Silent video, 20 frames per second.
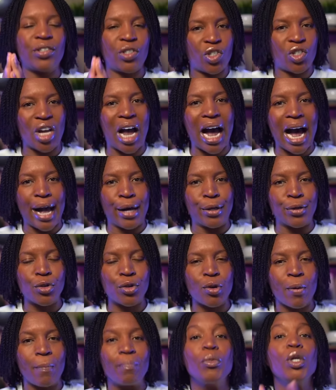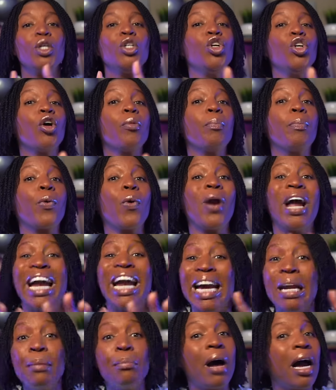styles. Your
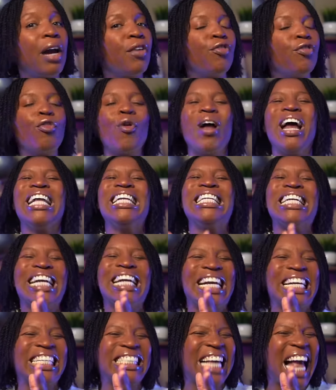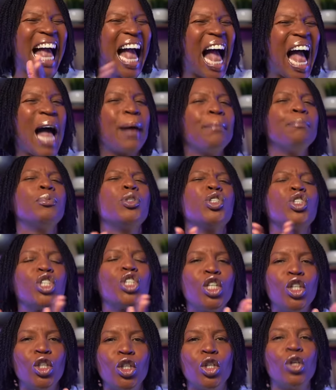brain, my friend, is
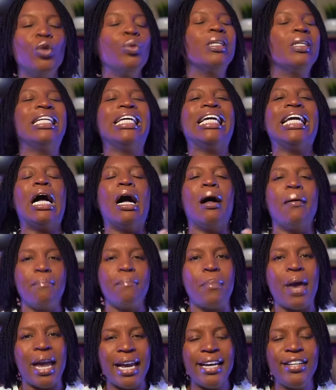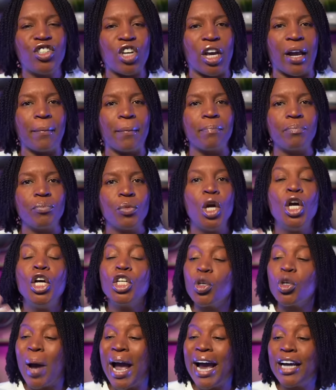absolutely amazing.
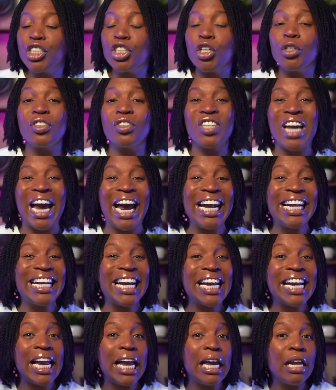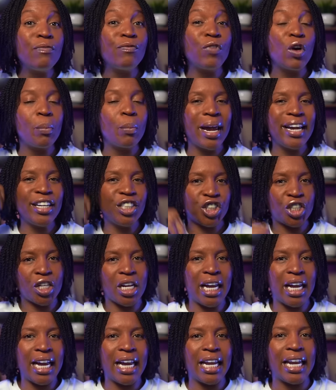So as you're taking information
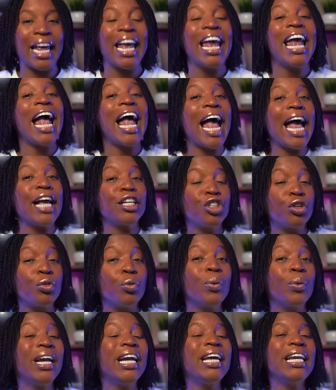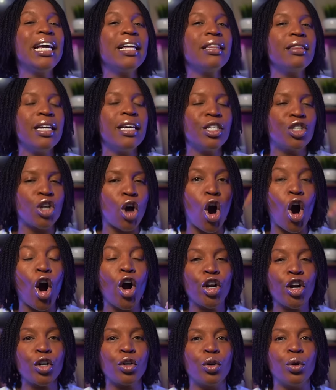in, as you're reading these
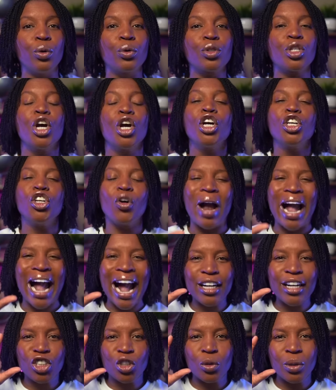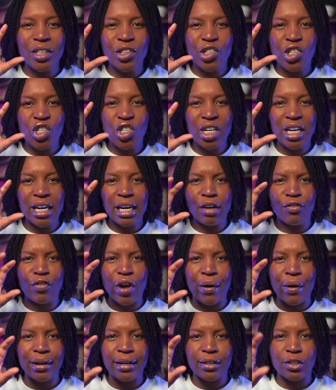articles, you're actually seeing
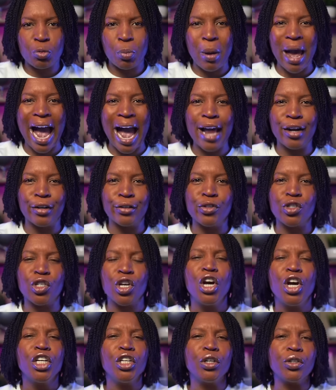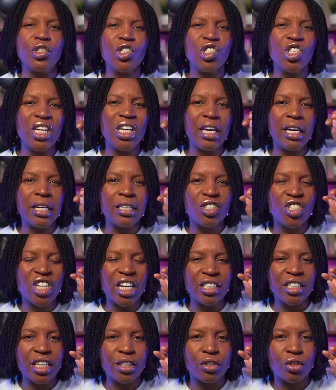various patterns. You're seeing
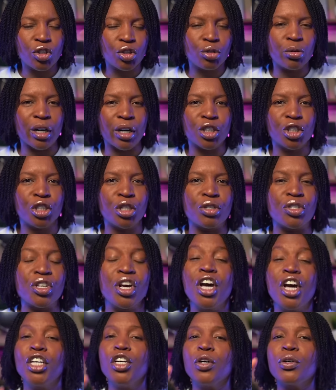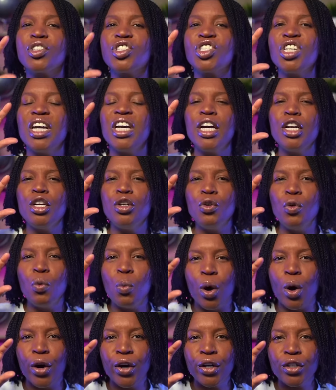sentence structures. You're seeing new
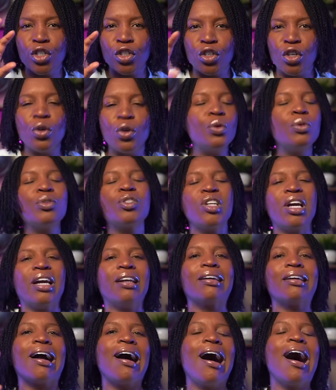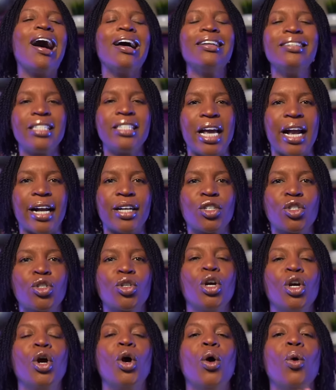words used in context,
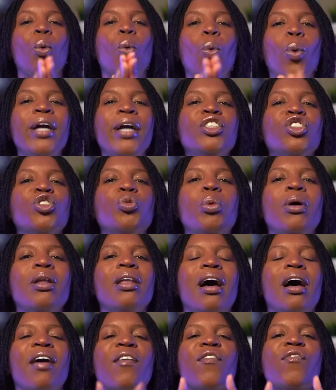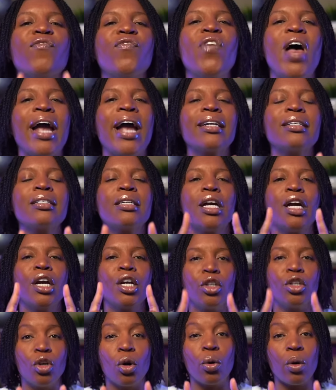which will affect
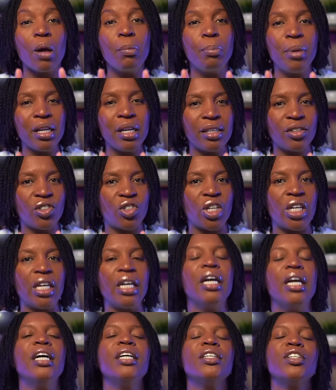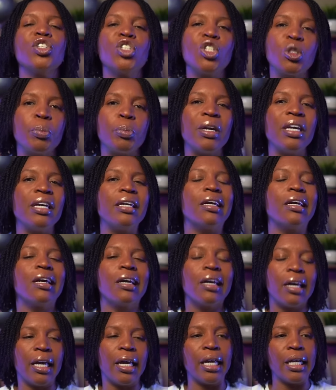your ability to speak
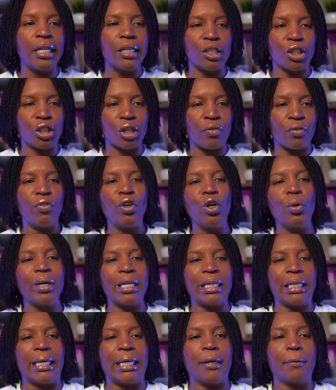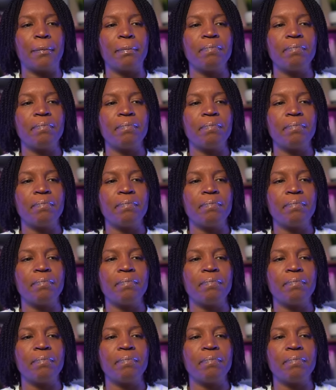English fluently.